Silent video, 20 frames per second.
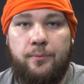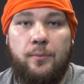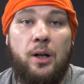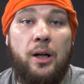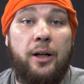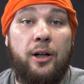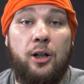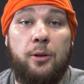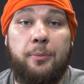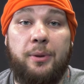
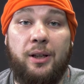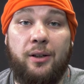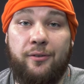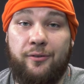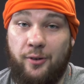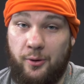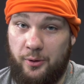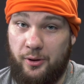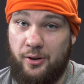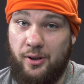It could be a
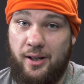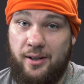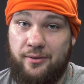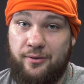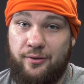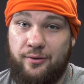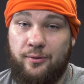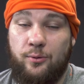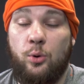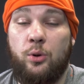
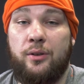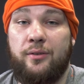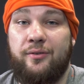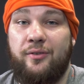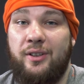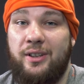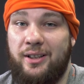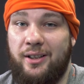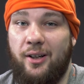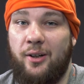photograph or a
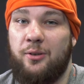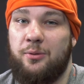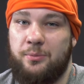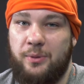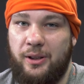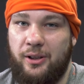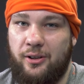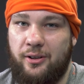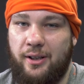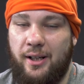video
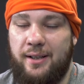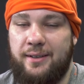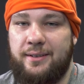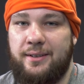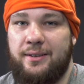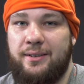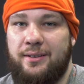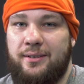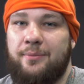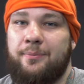in our
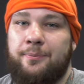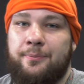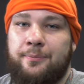cases.